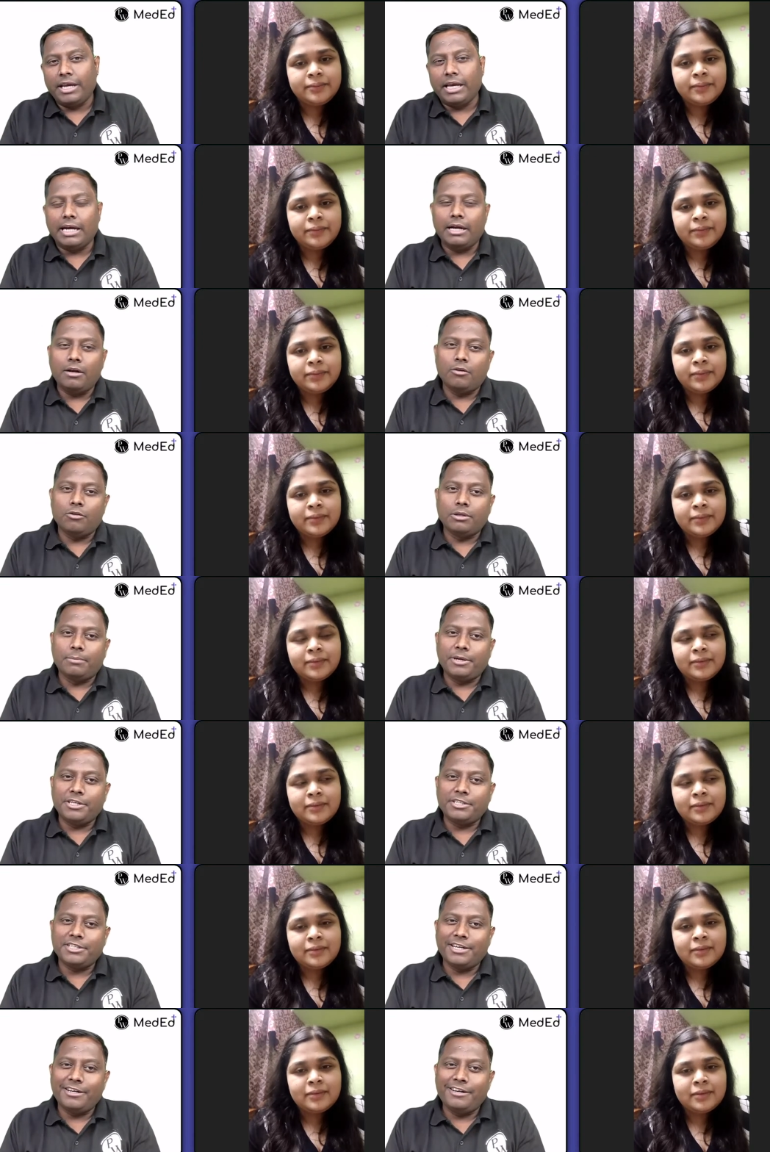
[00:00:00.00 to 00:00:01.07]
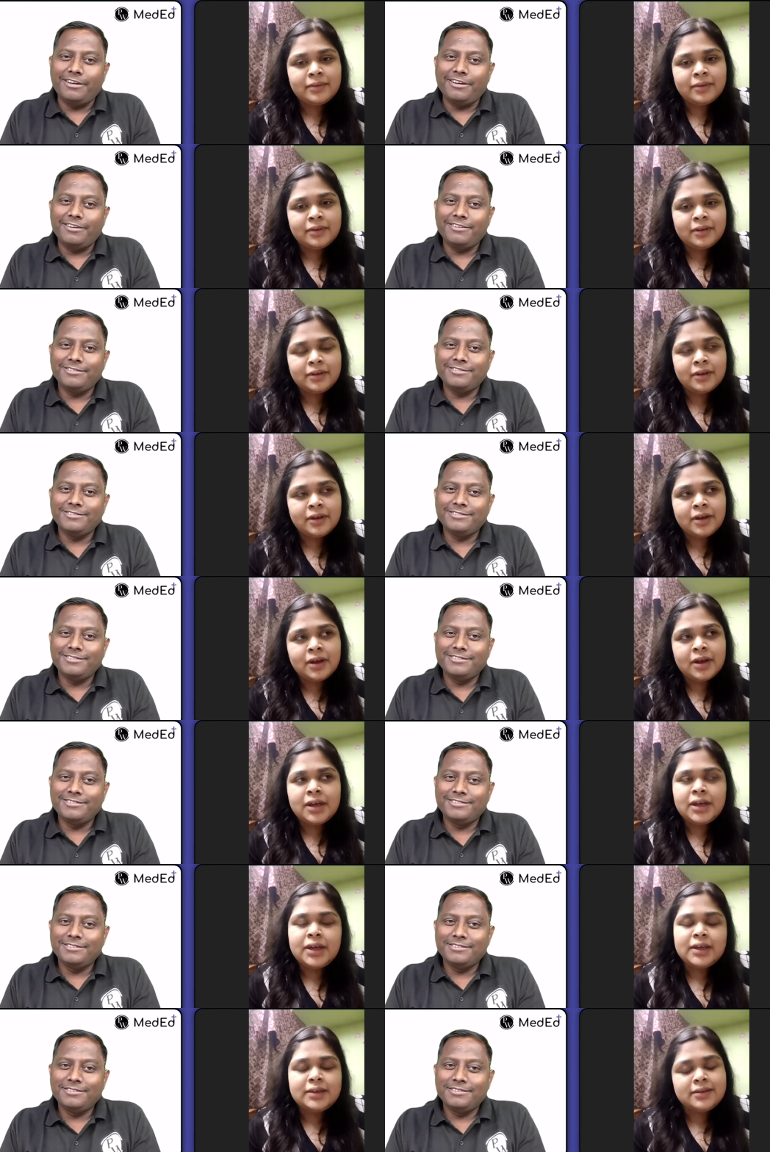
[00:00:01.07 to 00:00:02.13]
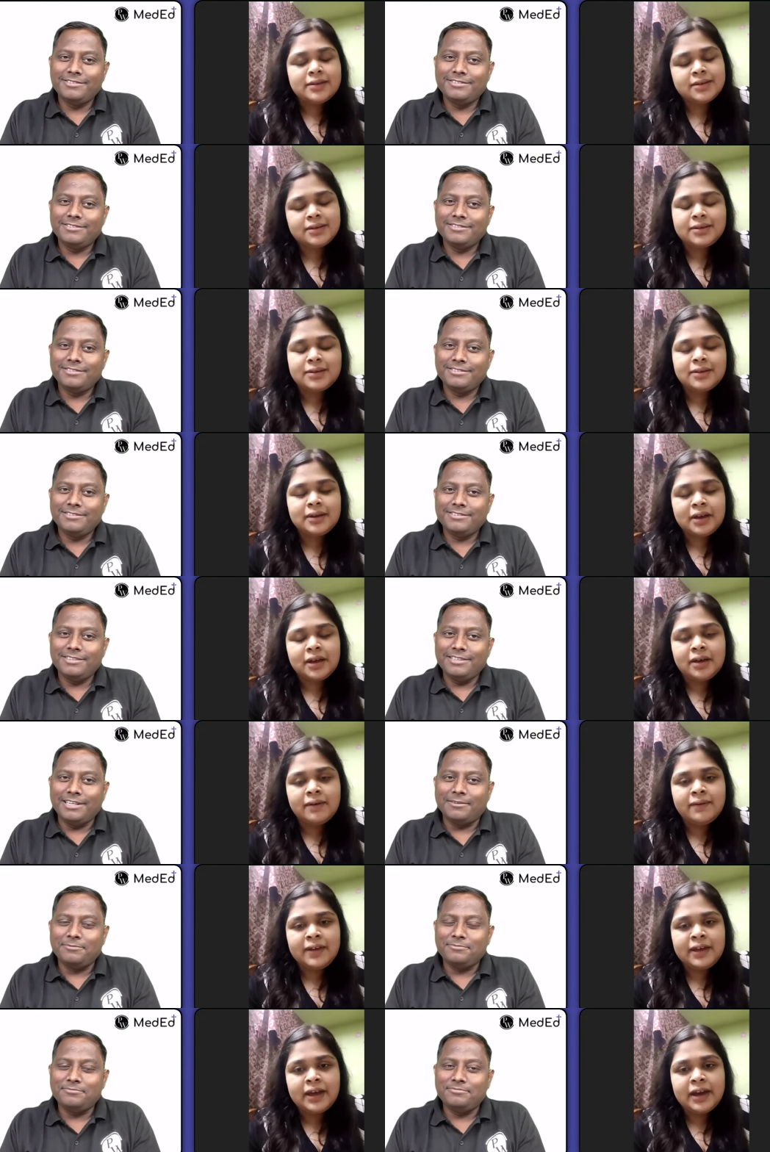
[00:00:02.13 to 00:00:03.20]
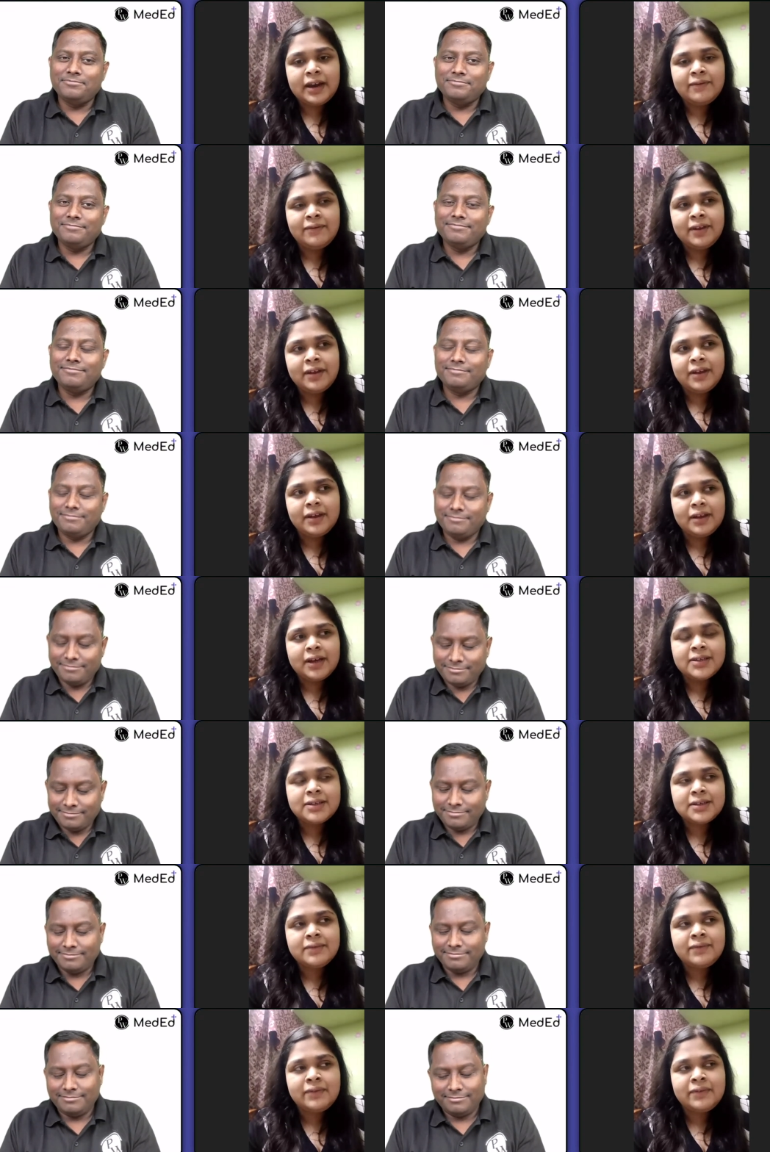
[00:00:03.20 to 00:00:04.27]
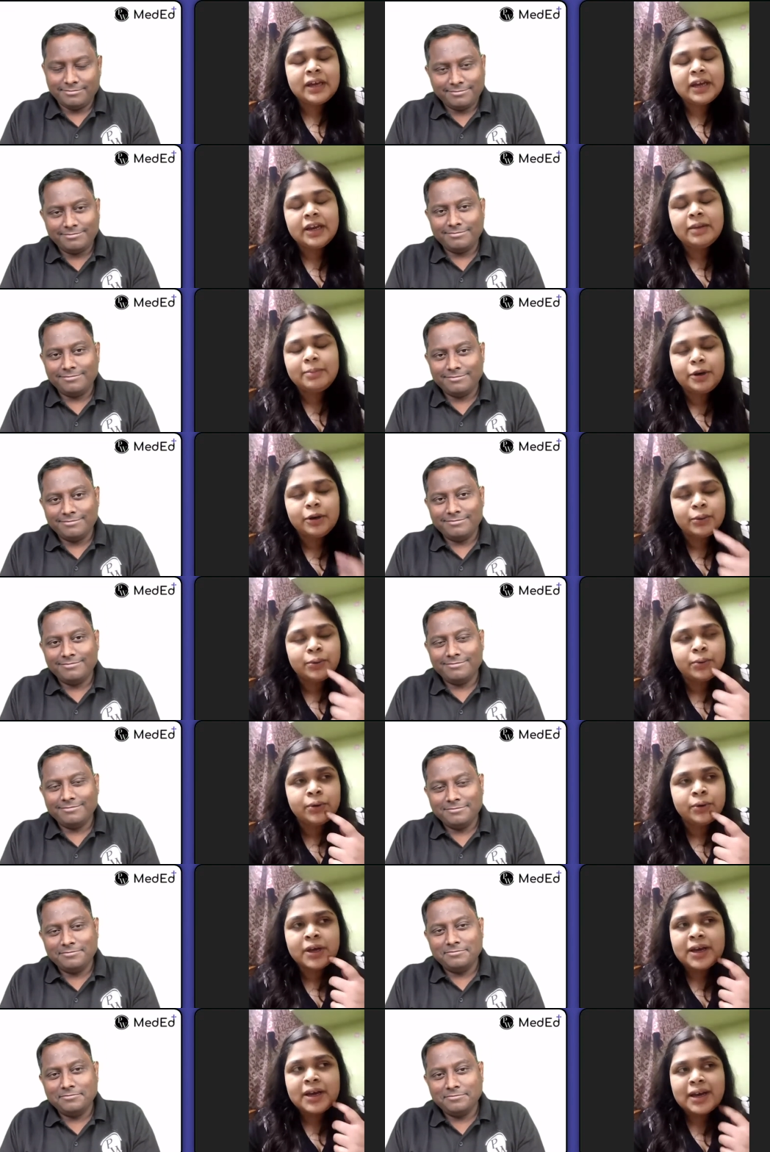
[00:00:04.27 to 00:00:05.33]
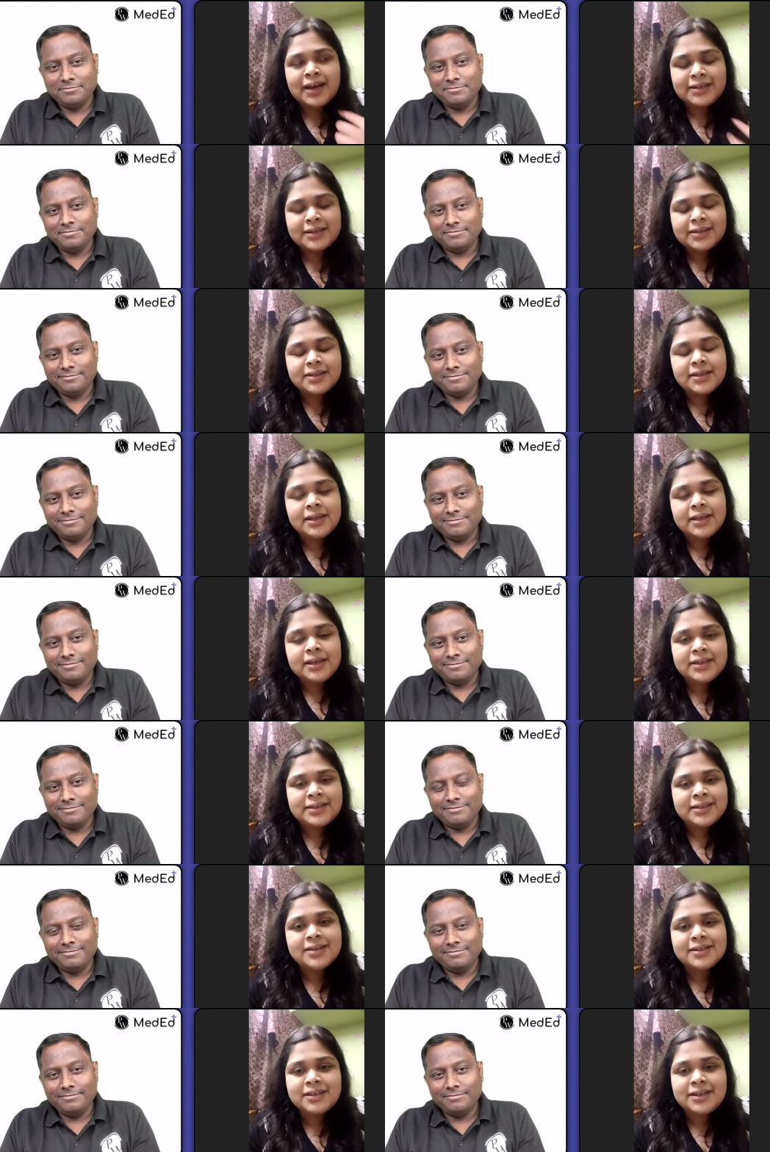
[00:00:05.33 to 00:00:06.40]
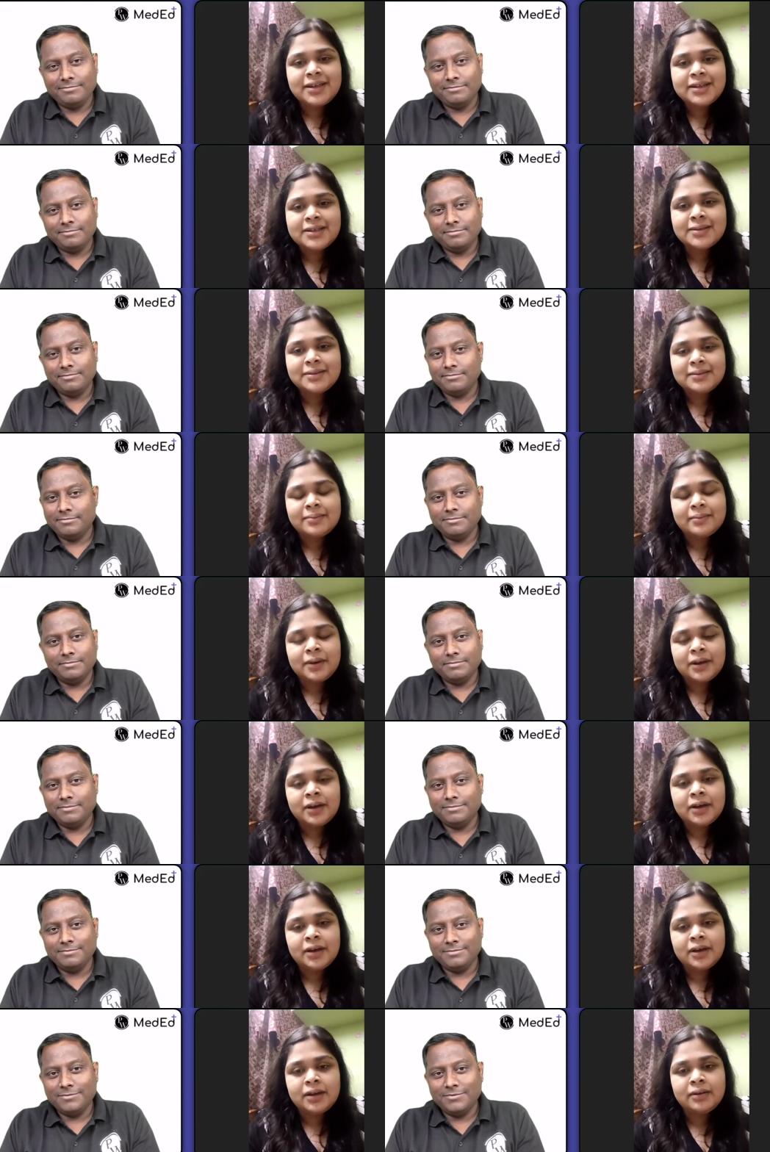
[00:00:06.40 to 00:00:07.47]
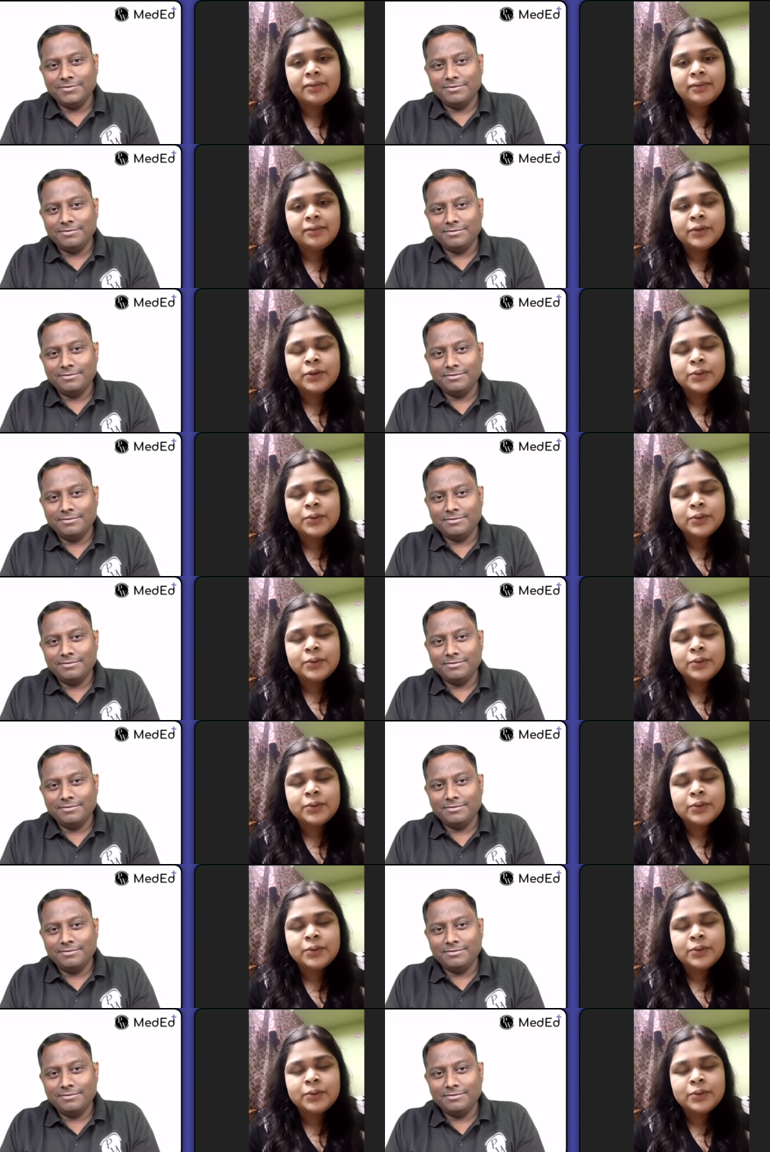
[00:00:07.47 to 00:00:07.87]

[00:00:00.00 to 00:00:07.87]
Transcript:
Speaker 1: hand on the patient.
Speaker 2: Yes, uh, we had we we can able to assist the surgeries uh, which